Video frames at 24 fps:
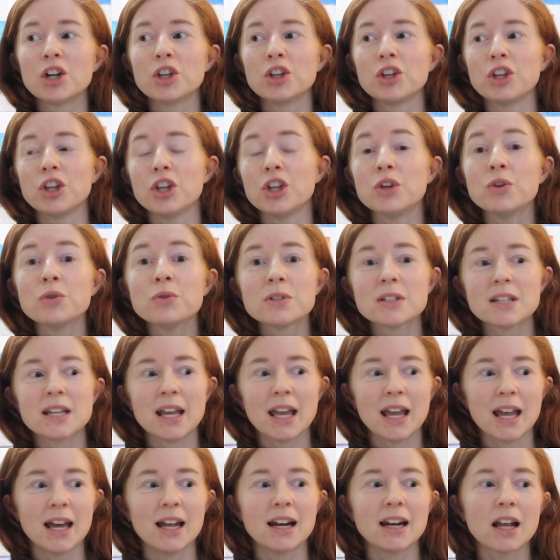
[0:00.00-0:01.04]

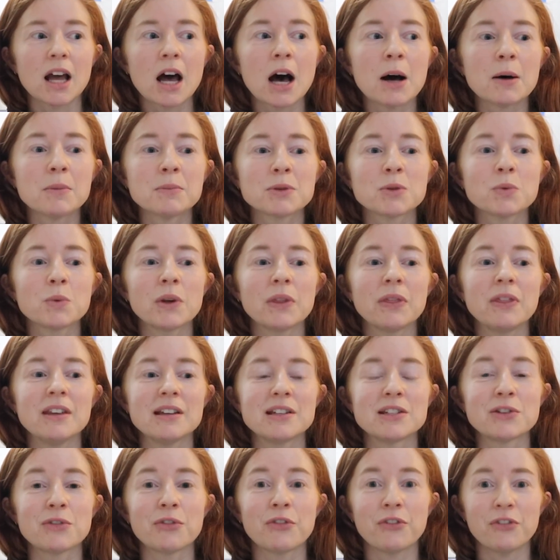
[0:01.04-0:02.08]
using it comes with
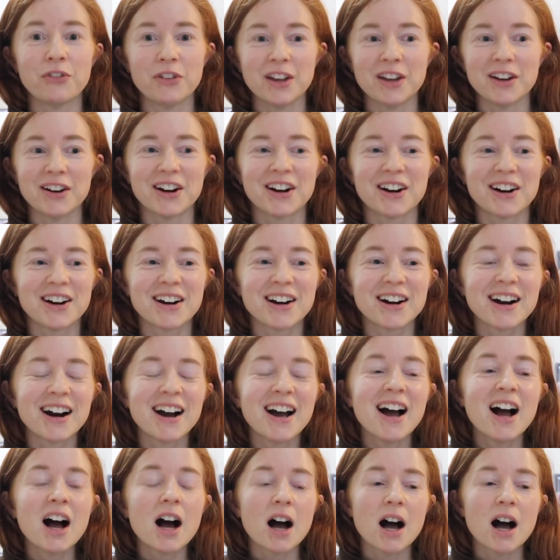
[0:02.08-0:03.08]
this fear